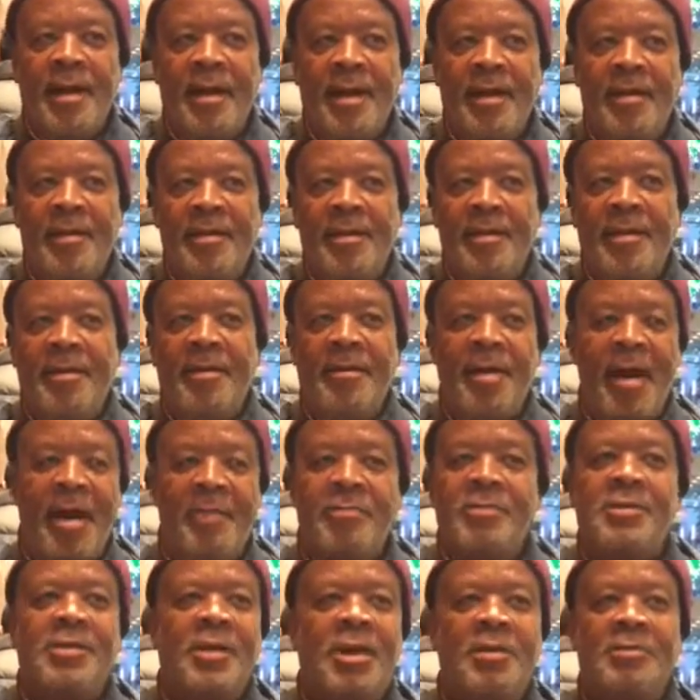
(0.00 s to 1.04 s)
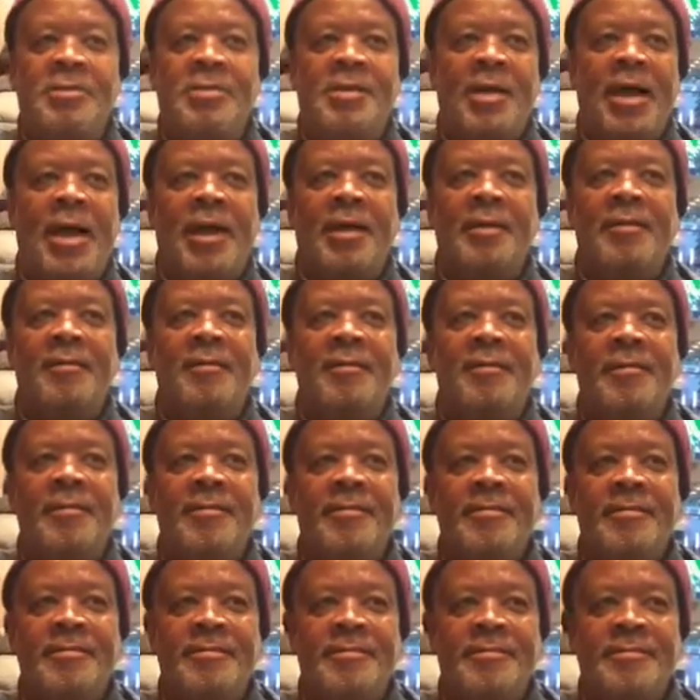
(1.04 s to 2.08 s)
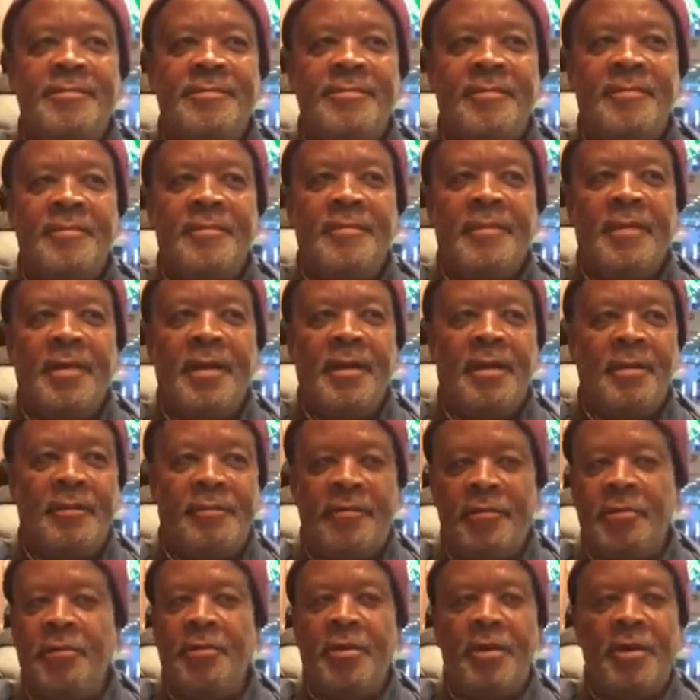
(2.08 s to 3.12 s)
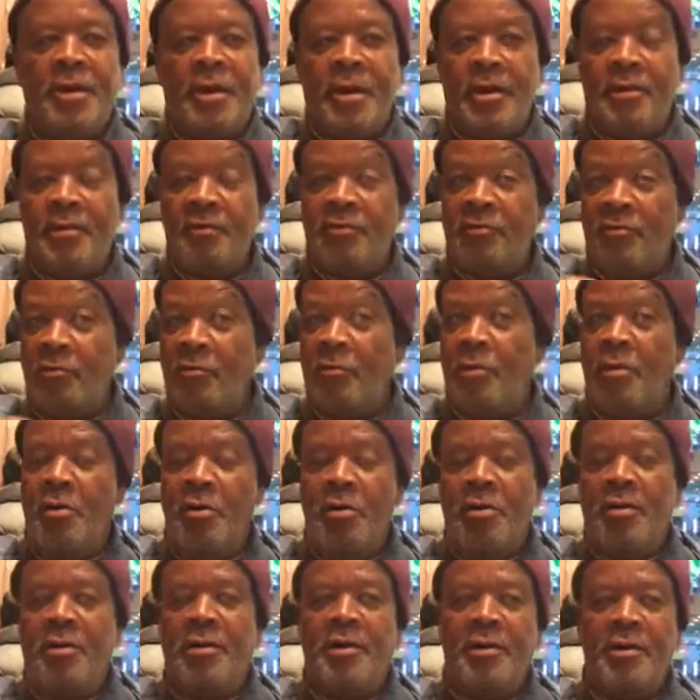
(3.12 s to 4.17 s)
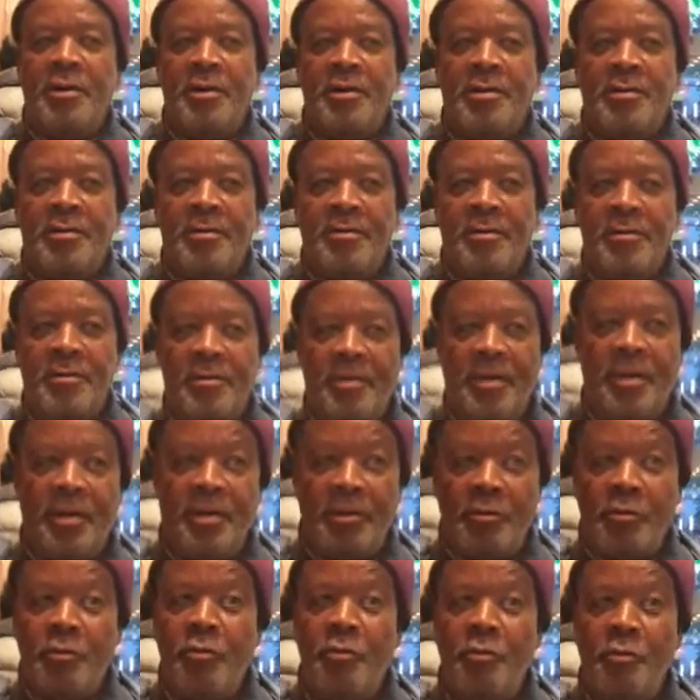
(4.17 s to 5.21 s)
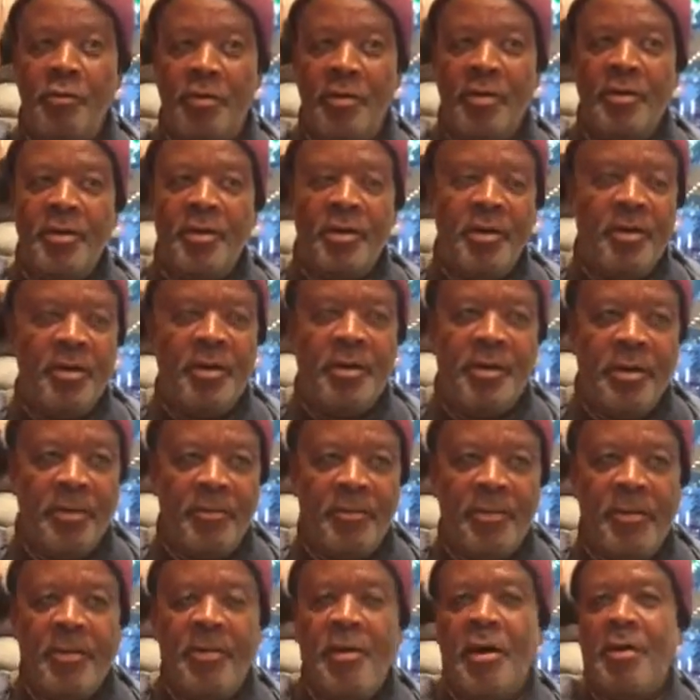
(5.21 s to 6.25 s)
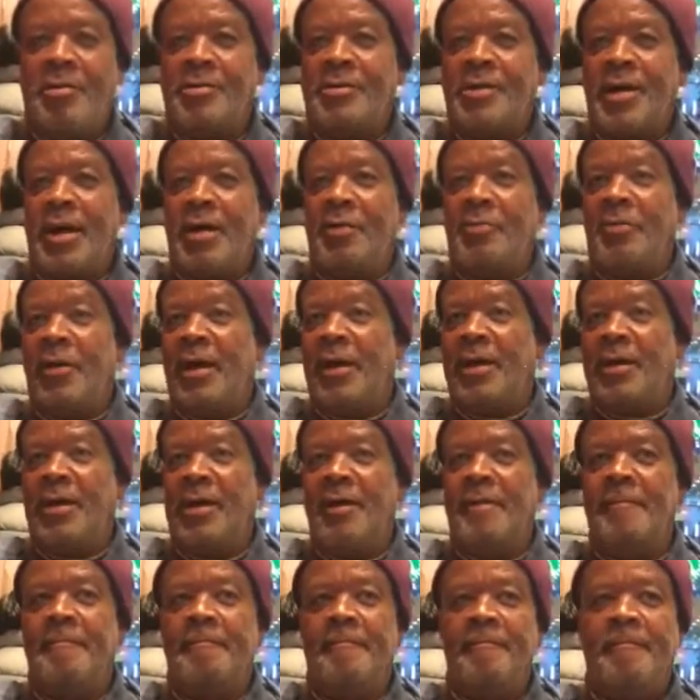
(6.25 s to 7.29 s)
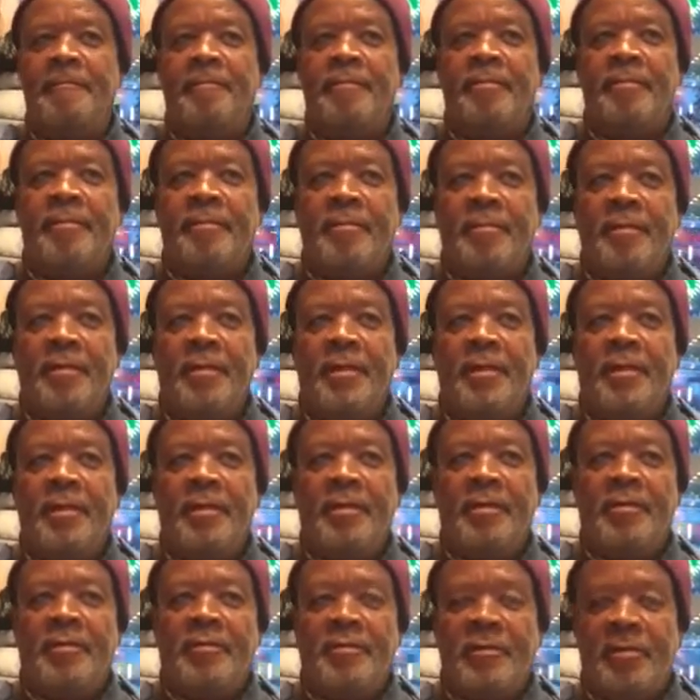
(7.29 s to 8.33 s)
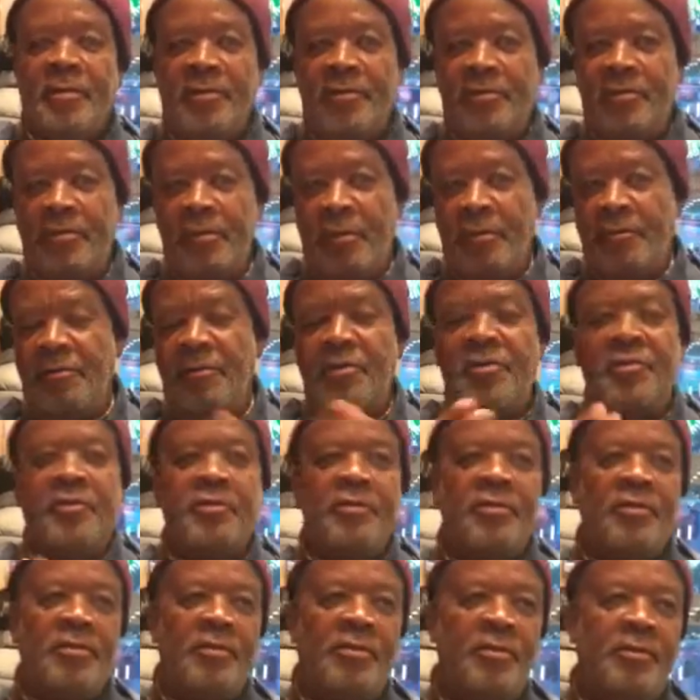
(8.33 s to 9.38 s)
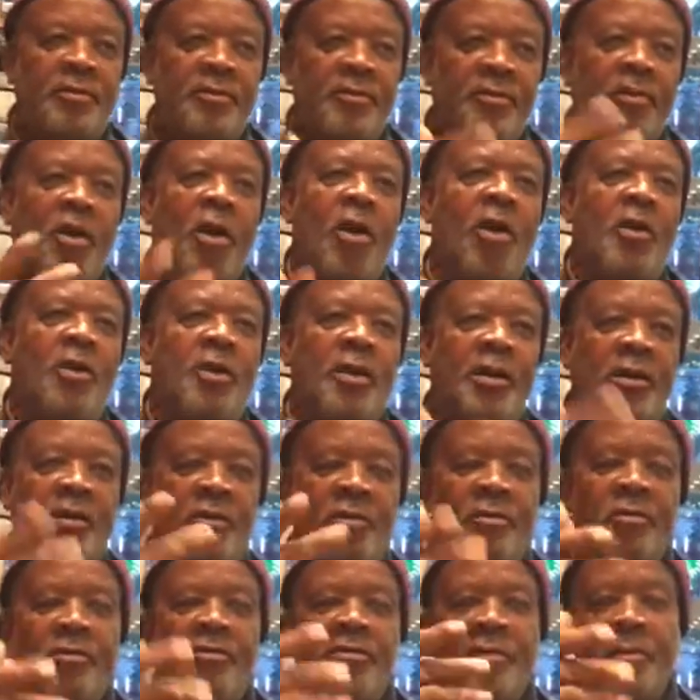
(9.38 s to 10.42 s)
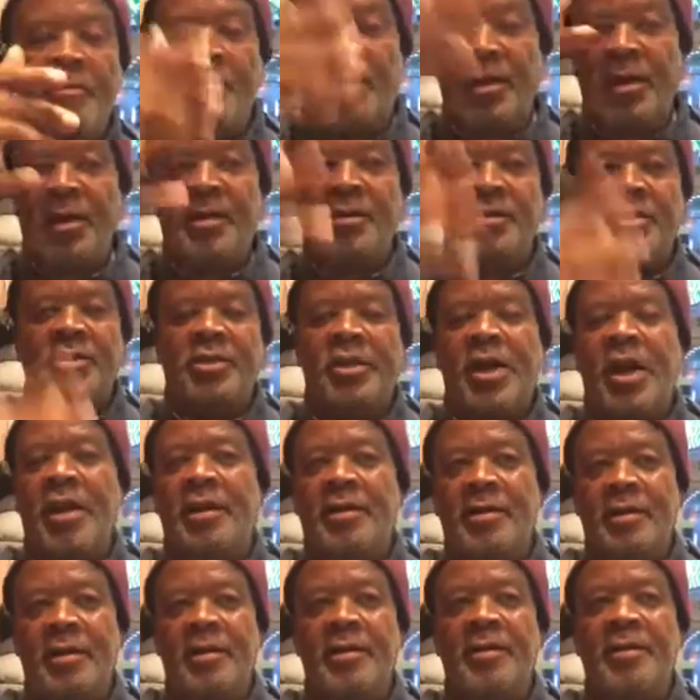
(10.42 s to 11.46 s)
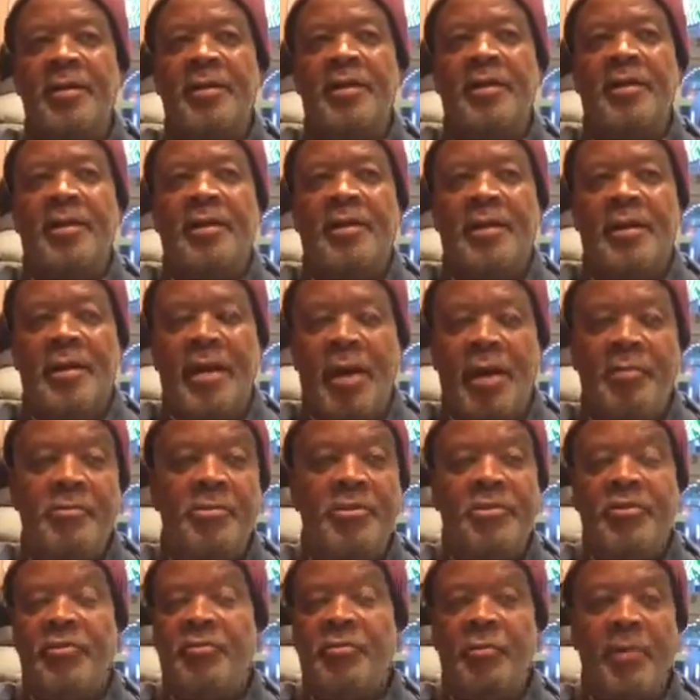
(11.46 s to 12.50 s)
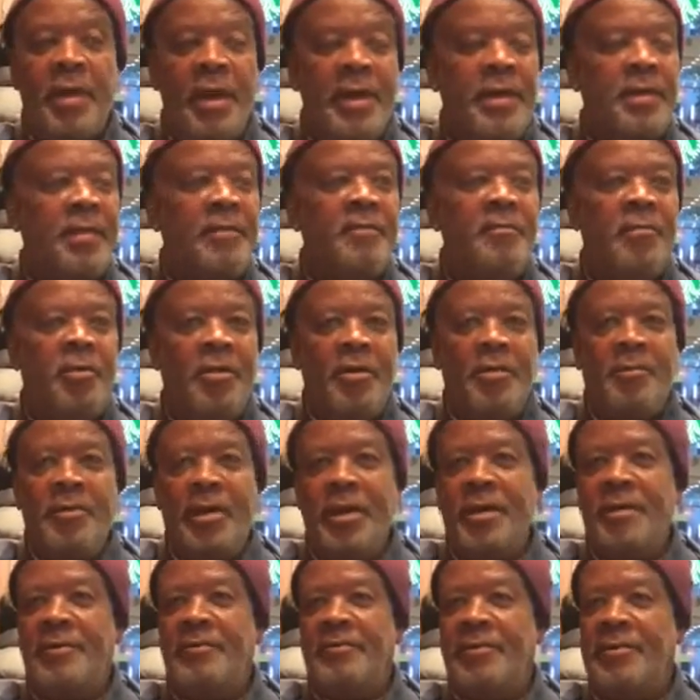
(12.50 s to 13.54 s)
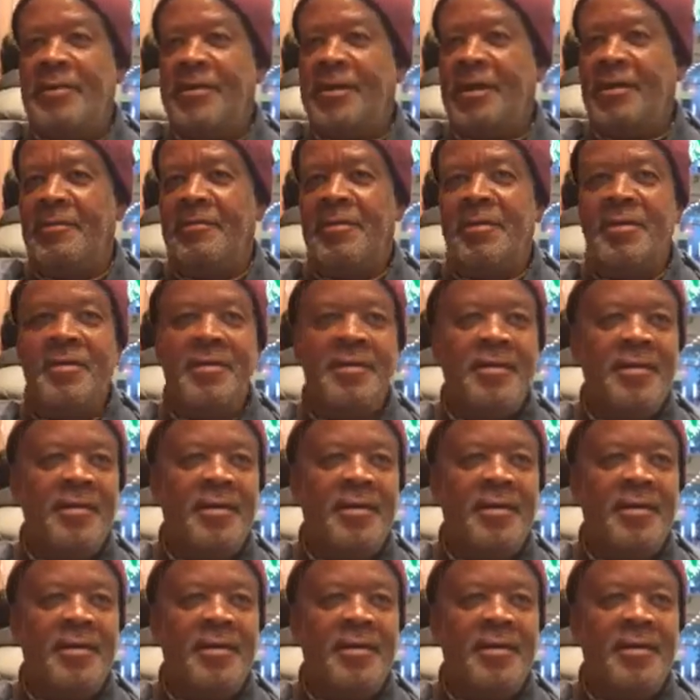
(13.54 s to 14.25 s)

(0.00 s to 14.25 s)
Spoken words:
And I was outside, and a few of the others who were on the group, we were outside waiting. So the service started, somebody else chanting, and we're just waiting for Stevie.